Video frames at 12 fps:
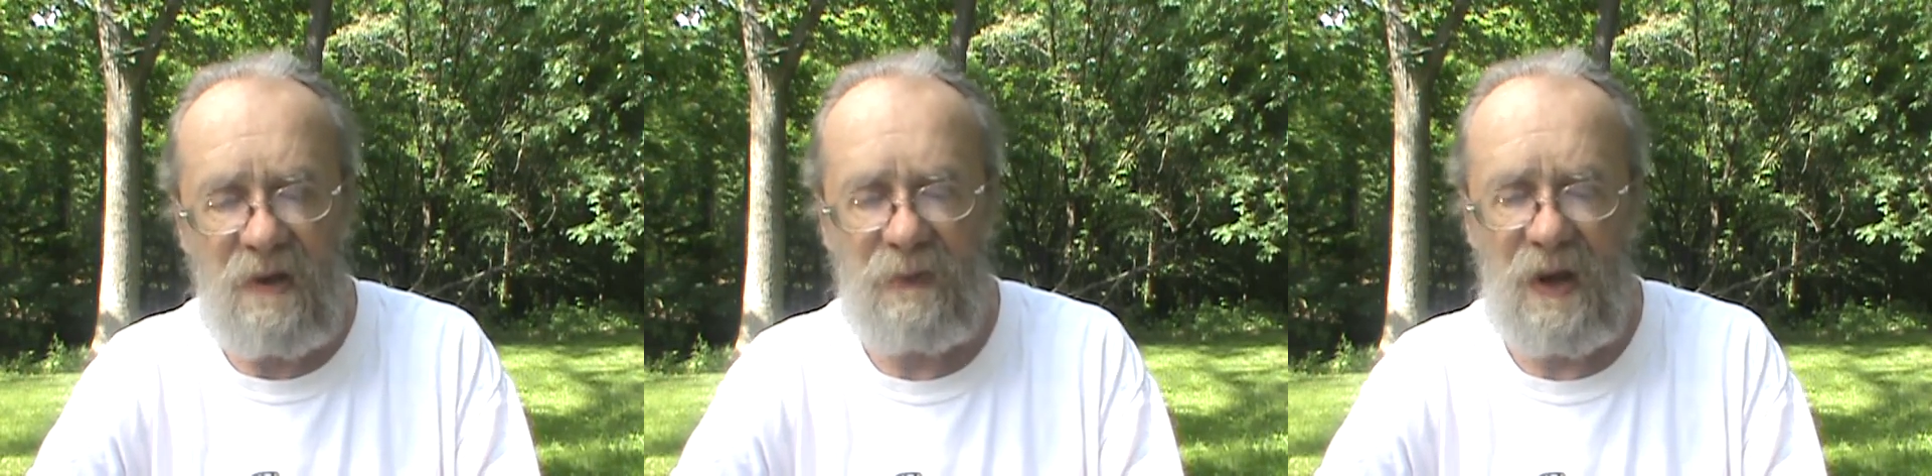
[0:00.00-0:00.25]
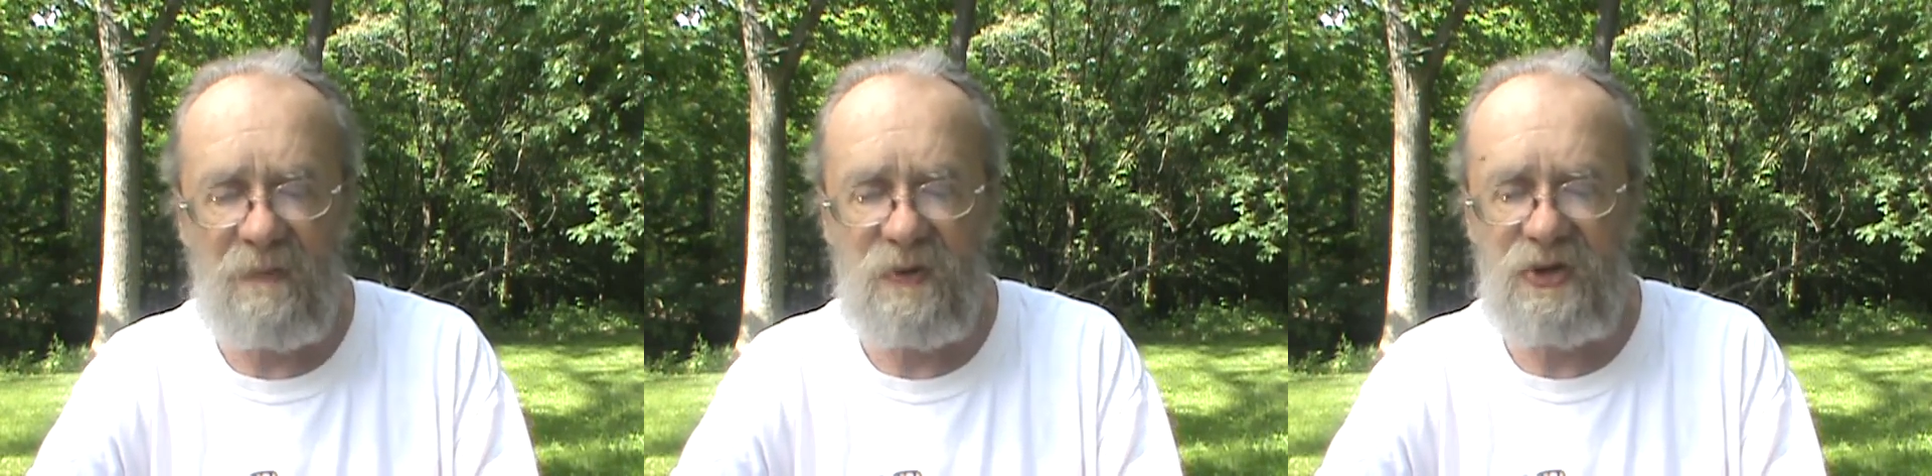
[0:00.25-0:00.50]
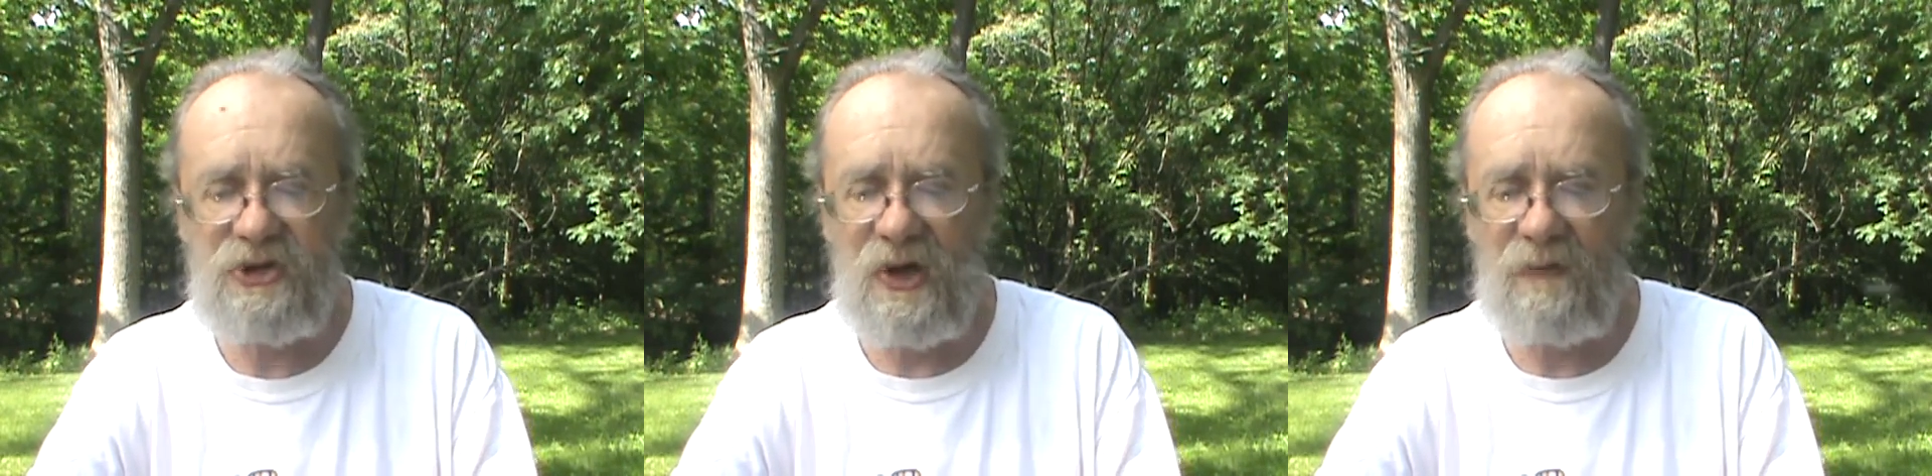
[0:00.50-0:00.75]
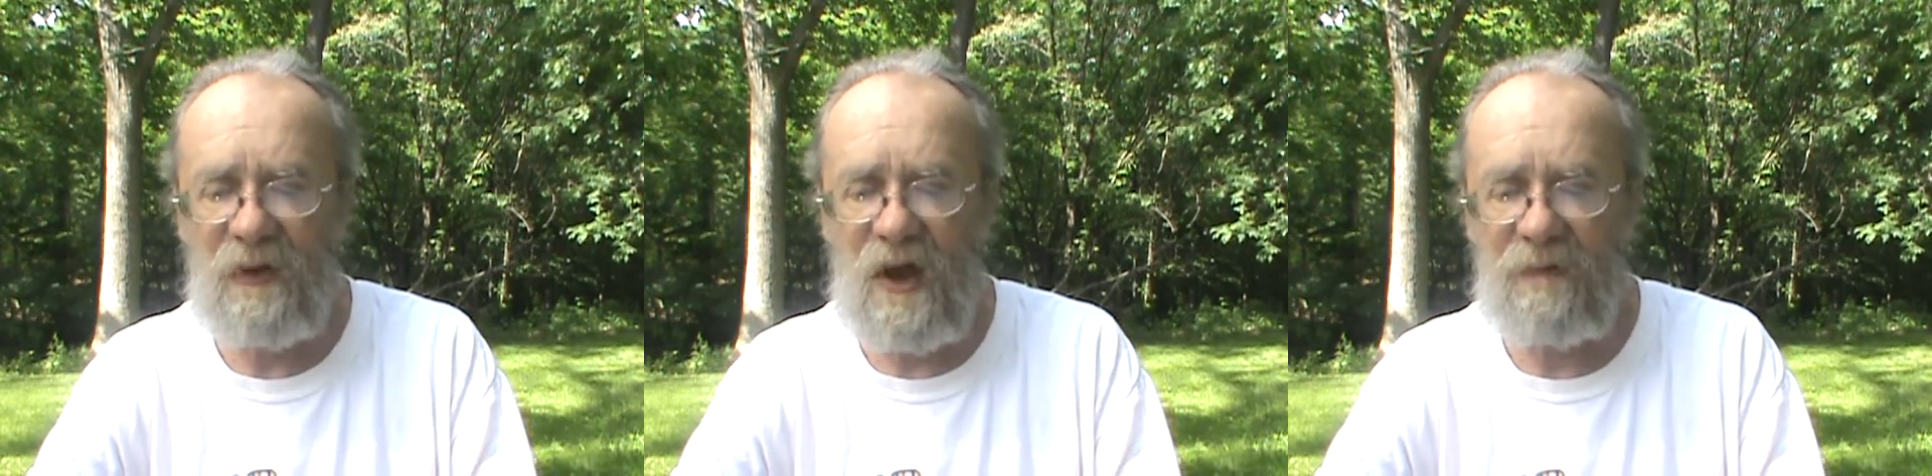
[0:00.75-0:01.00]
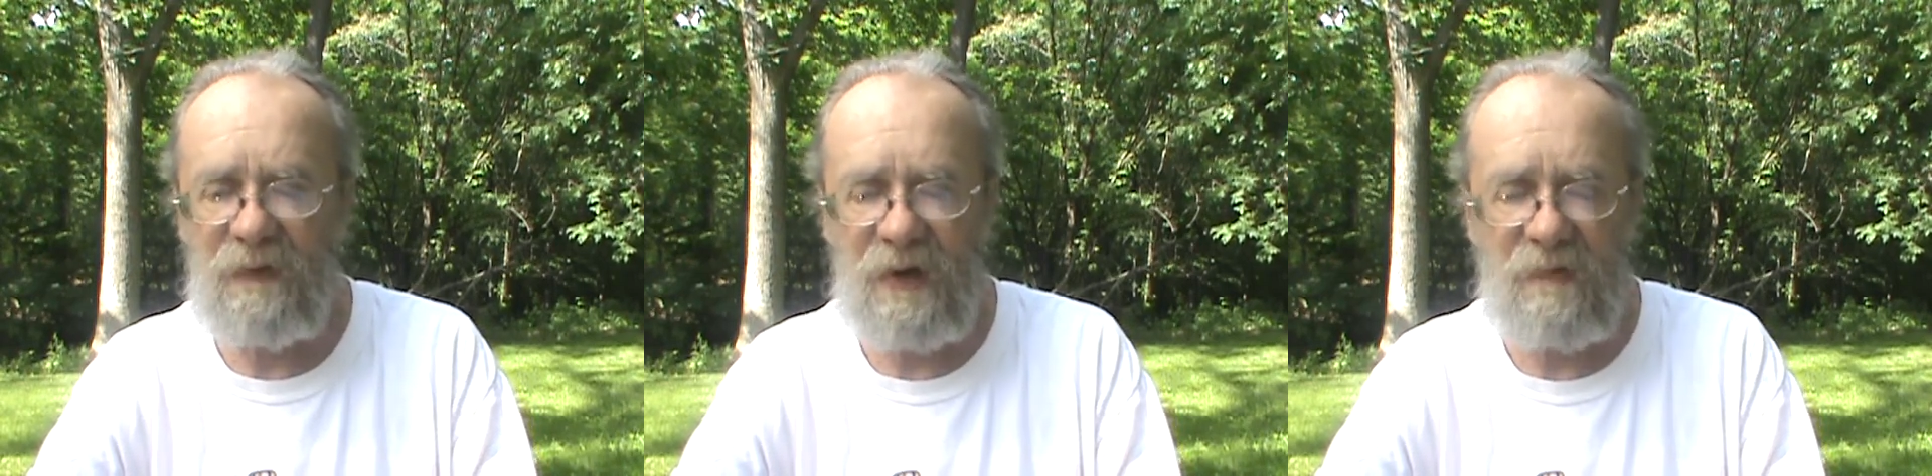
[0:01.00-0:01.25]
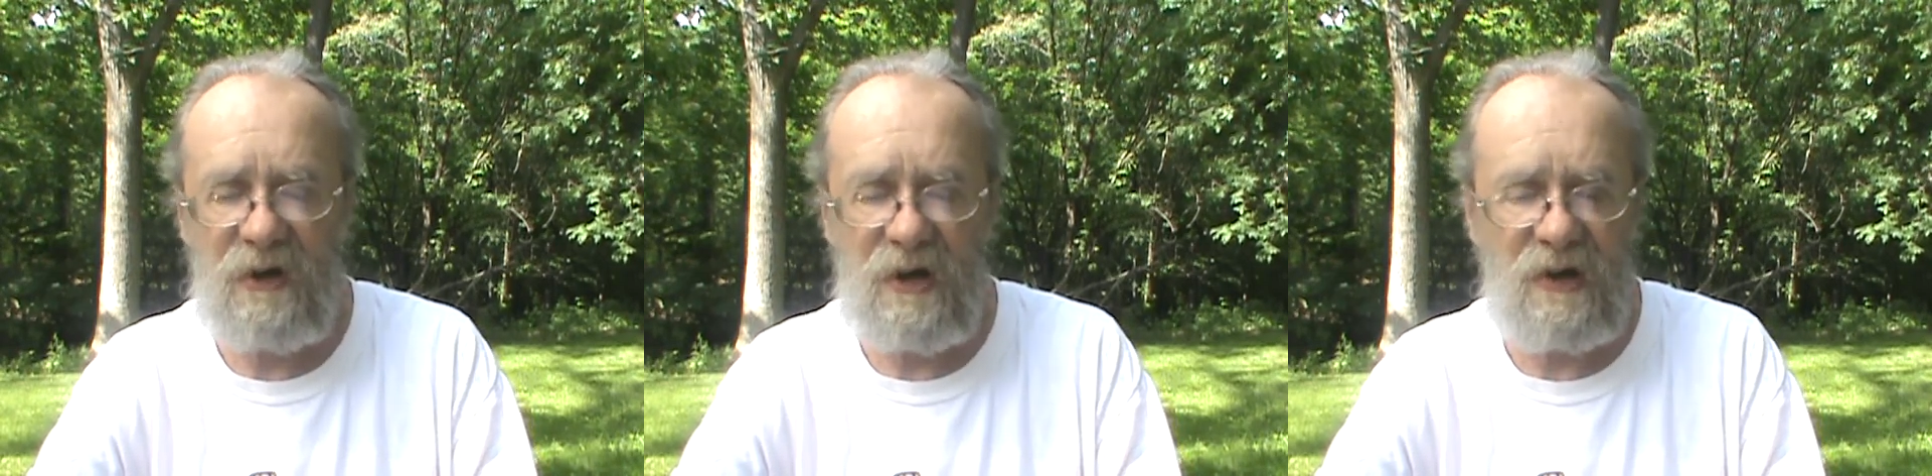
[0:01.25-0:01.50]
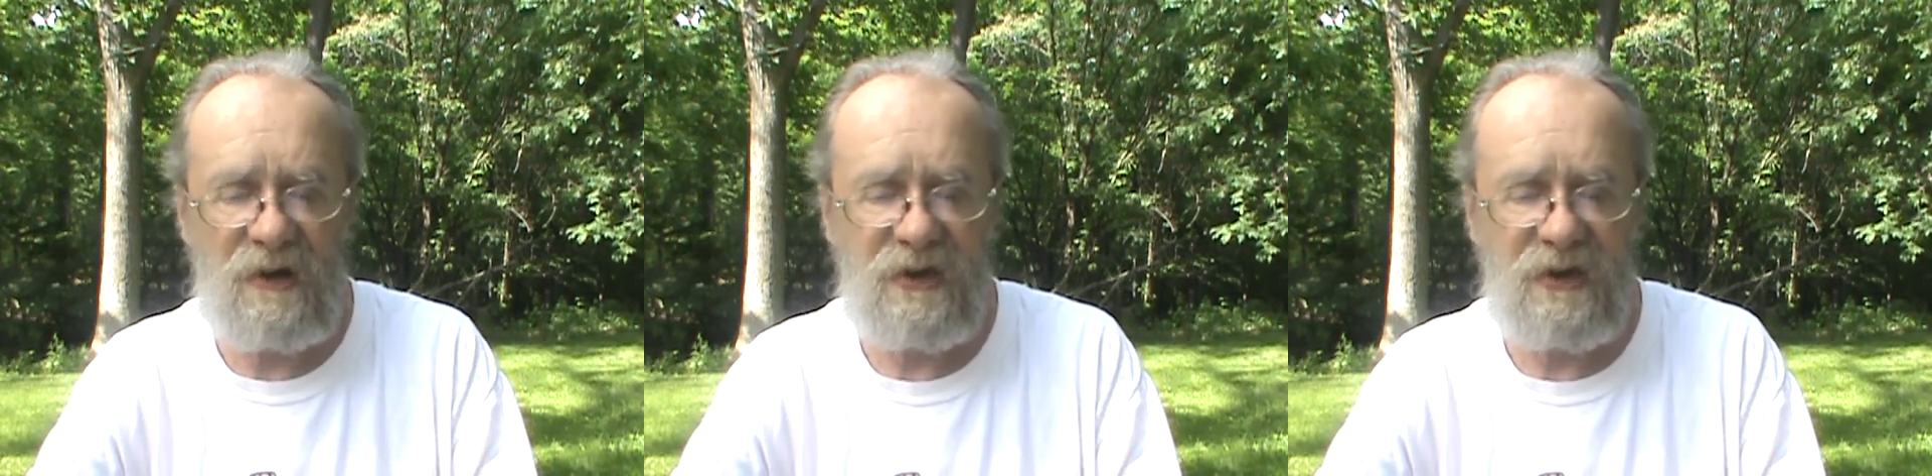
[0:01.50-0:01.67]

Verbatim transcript: flavor and shelf life of the beer,